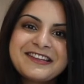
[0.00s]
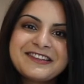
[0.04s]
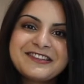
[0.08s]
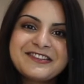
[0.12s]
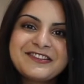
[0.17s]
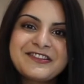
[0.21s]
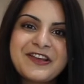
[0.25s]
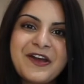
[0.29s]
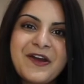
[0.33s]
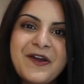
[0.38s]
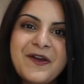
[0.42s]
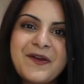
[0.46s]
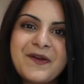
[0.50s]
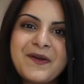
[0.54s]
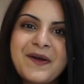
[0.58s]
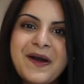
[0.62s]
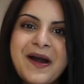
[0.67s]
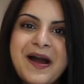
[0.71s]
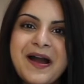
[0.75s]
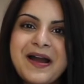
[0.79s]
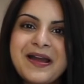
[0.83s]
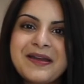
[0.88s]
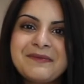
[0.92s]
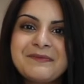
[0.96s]

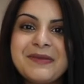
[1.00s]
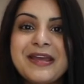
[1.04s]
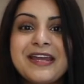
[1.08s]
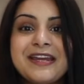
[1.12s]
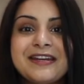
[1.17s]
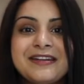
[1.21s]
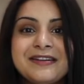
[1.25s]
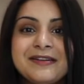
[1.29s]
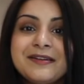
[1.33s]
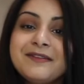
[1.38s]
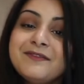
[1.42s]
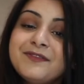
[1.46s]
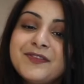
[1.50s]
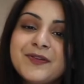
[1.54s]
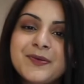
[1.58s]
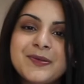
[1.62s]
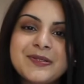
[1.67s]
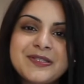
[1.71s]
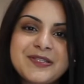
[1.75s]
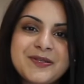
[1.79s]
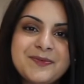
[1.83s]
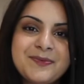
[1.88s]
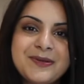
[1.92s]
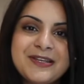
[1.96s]
So I made an
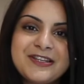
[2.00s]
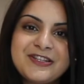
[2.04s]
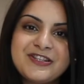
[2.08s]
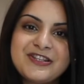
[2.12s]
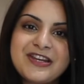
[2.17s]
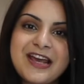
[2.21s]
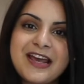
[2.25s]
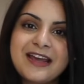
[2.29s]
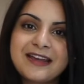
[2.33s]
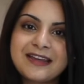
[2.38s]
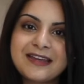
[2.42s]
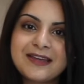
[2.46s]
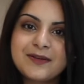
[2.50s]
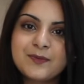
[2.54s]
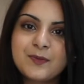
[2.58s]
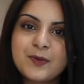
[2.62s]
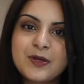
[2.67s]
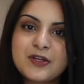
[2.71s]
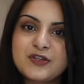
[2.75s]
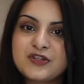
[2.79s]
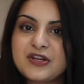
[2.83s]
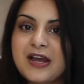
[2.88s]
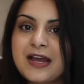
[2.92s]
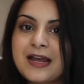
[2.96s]
influencer pitch deck in
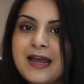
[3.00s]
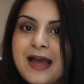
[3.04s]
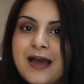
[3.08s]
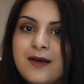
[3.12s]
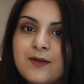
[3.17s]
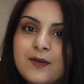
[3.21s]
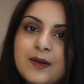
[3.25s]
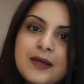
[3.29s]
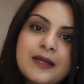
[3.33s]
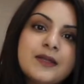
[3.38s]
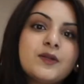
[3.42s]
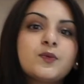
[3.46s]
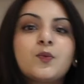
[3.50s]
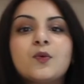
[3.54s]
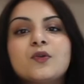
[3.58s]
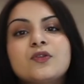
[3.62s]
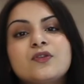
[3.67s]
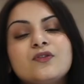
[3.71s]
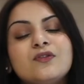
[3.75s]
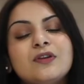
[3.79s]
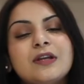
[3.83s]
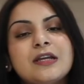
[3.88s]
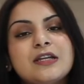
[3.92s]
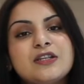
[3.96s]
which I outlined what
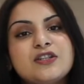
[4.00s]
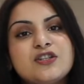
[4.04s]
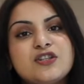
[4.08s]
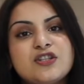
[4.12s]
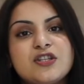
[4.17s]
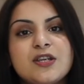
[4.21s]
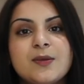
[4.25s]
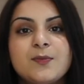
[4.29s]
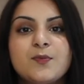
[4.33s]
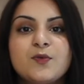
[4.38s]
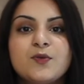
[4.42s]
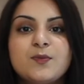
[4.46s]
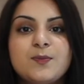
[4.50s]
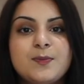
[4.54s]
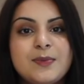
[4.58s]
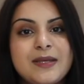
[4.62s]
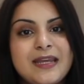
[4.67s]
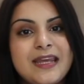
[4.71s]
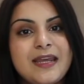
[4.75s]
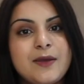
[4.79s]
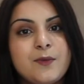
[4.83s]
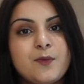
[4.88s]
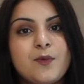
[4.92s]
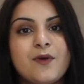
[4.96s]
the relationship would
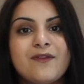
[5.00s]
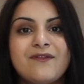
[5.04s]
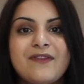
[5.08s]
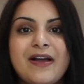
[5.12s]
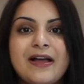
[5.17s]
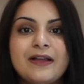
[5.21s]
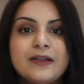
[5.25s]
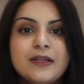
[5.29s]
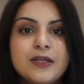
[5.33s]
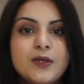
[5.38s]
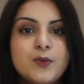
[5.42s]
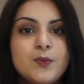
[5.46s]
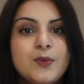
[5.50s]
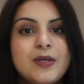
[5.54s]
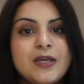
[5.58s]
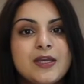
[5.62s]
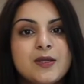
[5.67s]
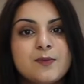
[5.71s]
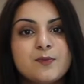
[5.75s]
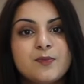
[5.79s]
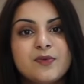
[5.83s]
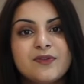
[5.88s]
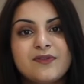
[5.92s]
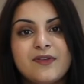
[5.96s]
be, what value we
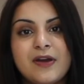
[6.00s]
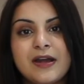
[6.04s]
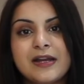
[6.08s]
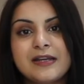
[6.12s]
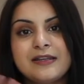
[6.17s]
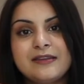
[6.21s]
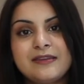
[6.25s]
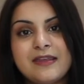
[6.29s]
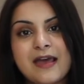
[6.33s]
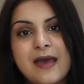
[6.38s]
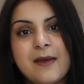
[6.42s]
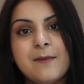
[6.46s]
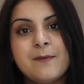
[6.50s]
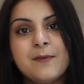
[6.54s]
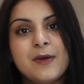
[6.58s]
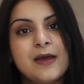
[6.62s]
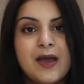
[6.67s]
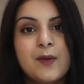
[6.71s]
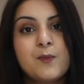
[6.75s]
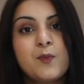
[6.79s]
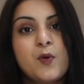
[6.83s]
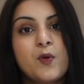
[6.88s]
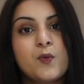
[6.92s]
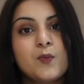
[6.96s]
can provide them,
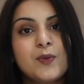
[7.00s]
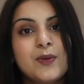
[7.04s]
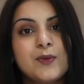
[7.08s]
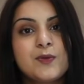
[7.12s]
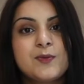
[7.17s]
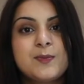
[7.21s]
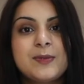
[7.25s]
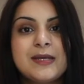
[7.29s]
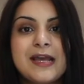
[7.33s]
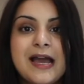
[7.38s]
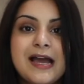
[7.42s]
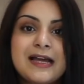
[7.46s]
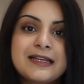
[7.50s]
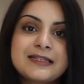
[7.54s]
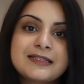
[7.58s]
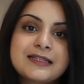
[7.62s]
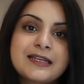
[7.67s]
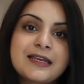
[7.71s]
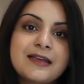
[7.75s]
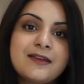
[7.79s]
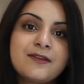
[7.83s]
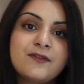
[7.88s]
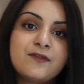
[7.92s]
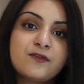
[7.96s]
and what we would be
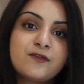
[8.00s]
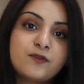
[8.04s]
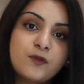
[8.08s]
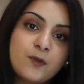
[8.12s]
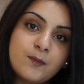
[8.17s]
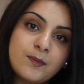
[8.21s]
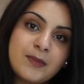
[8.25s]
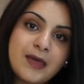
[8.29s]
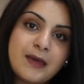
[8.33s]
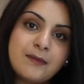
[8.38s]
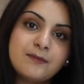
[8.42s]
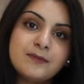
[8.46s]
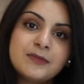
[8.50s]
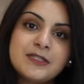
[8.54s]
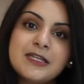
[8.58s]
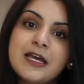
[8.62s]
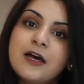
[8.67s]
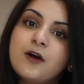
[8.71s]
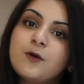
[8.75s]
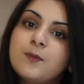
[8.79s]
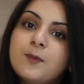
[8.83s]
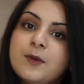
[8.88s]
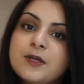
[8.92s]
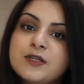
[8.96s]
asking from them to
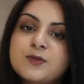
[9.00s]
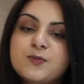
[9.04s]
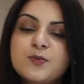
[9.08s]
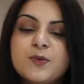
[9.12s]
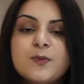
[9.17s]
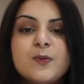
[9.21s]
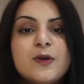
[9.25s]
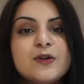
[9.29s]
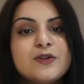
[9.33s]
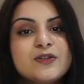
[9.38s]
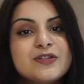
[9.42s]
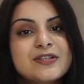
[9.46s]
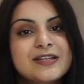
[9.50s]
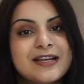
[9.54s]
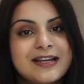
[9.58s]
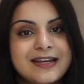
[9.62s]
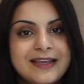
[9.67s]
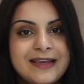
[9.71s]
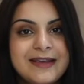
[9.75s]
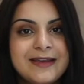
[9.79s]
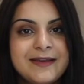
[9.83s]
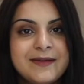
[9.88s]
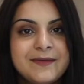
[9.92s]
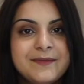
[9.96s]
help us promote
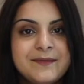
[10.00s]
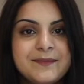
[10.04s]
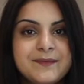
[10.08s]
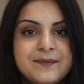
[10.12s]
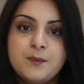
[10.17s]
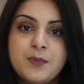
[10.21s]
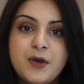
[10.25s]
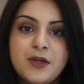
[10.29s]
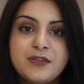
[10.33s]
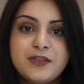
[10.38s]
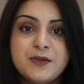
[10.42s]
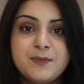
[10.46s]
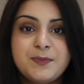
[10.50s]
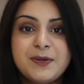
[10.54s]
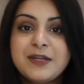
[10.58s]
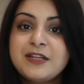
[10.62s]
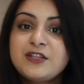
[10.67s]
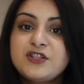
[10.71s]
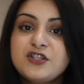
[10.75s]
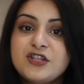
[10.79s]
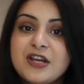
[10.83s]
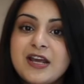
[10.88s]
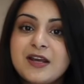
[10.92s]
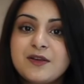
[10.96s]
Clear. But the
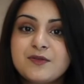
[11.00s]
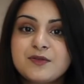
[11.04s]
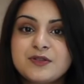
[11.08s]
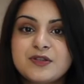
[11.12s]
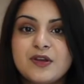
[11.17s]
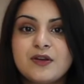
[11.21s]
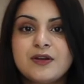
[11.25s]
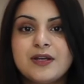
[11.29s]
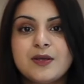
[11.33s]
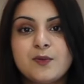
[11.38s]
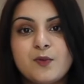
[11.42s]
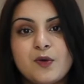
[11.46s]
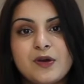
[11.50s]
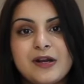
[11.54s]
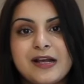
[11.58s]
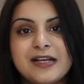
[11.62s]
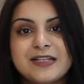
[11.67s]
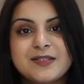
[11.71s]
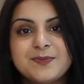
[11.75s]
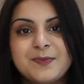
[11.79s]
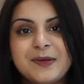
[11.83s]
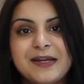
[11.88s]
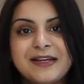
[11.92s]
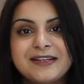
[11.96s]
pitch deck was only one
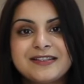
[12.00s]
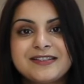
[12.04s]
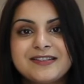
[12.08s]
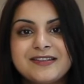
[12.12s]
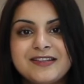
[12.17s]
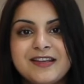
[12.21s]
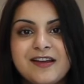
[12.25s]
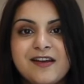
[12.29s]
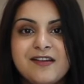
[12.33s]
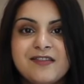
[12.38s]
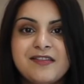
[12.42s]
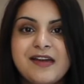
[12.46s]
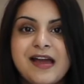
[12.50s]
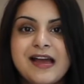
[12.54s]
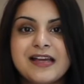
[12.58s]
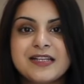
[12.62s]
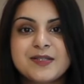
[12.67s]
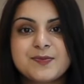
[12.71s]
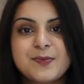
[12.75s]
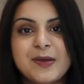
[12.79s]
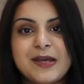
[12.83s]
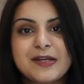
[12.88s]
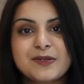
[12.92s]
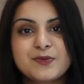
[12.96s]
aspect. The other
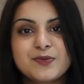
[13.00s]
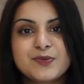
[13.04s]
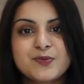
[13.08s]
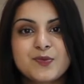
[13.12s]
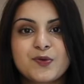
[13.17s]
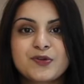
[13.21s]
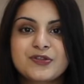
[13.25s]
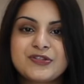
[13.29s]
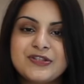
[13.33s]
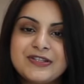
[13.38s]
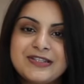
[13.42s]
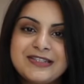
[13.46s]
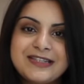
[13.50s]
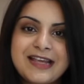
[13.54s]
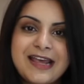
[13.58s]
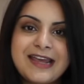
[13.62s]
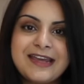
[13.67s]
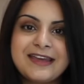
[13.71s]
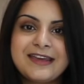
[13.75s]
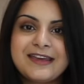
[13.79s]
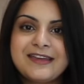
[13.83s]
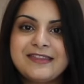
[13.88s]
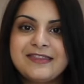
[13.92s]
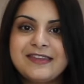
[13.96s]
aspect was what to
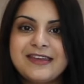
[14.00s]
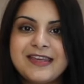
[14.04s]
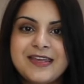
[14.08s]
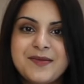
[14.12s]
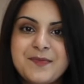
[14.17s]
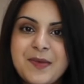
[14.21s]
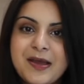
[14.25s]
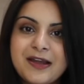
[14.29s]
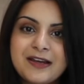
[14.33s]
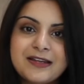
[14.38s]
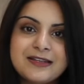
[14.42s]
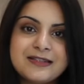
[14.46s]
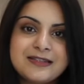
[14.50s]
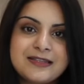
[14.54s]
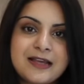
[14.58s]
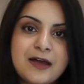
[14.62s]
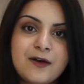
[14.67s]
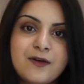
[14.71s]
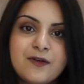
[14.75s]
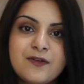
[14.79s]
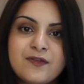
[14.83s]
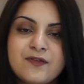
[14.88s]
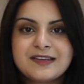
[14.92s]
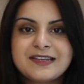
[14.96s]
say in the email
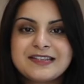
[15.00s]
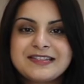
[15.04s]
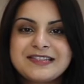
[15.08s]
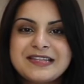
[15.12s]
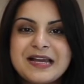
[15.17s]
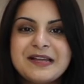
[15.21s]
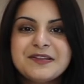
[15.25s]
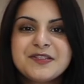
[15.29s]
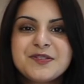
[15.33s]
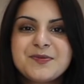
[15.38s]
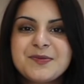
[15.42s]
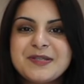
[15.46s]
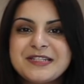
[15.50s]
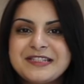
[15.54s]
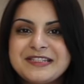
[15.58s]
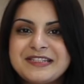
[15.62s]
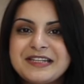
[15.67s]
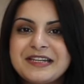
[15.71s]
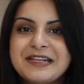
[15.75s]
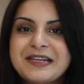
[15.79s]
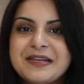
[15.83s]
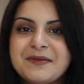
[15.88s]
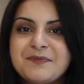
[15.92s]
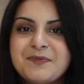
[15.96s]
itself. It sounds a bit
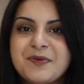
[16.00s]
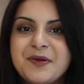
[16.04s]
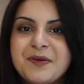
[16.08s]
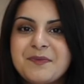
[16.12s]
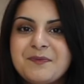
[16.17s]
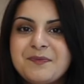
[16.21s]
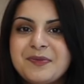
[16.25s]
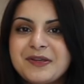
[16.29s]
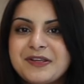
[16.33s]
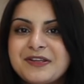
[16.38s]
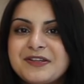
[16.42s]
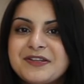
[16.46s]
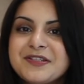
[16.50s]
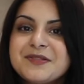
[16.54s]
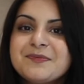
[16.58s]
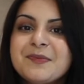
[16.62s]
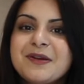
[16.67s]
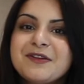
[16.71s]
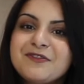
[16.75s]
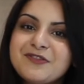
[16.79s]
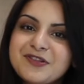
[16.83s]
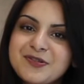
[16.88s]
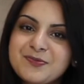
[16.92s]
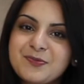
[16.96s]
silly, but because
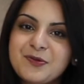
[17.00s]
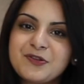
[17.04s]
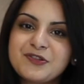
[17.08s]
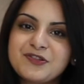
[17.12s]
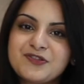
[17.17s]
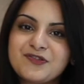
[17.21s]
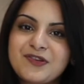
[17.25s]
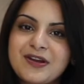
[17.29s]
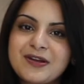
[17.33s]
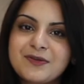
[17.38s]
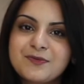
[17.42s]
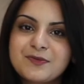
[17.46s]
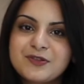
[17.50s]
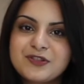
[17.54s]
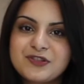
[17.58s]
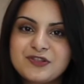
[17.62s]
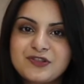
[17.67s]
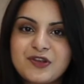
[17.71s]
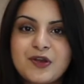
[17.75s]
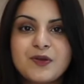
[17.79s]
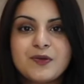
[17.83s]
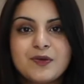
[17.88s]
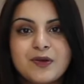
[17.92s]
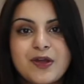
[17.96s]
my response rate was
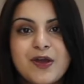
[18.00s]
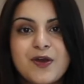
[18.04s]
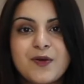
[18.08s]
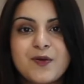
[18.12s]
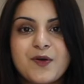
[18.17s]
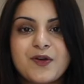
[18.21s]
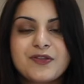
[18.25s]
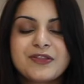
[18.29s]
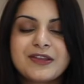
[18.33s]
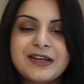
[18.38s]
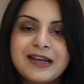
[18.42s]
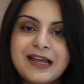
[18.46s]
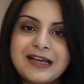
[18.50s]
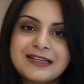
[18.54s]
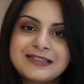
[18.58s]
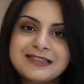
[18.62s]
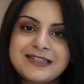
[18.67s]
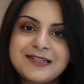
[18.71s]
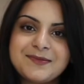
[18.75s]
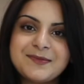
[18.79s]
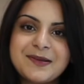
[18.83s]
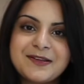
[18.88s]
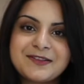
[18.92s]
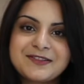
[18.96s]
so low on the last
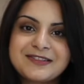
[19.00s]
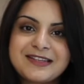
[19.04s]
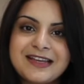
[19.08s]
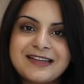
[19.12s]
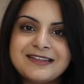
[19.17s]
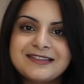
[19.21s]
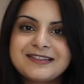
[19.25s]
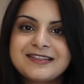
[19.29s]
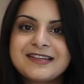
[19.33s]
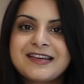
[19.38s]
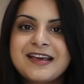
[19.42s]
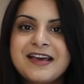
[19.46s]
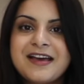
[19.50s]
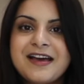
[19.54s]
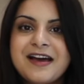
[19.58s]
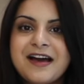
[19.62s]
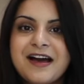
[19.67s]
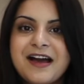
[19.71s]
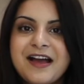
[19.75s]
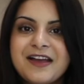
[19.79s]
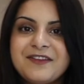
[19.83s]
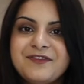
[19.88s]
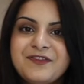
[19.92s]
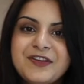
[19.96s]
email sent,
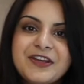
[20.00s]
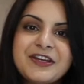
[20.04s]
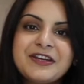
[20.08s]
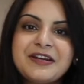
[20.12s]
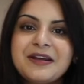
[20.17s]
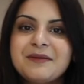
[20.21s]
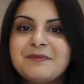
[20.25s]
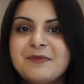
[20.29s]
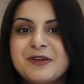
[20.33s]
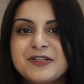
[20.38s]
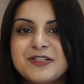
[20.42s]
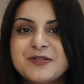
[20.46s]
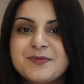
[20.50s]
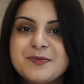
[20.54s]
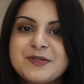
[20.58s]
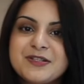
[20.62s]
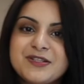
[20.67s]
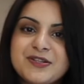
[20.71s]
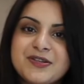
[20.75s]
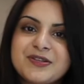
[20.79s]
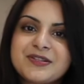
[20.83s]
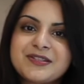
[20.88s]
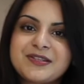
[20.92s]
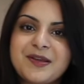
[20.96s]
I figured I must have been
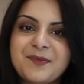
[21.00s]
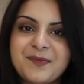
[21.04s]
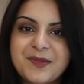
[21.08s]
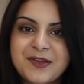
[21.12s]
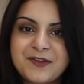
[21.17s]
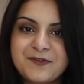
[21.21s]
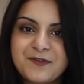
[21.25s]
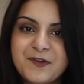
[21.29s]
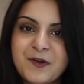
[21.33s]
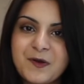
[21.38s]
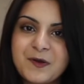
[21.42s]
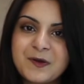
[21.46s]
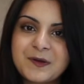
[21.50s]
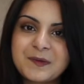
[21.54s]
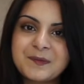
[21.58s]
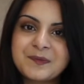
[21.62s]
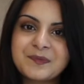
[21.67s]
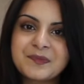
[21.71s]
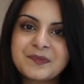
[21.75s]
doing something wrong.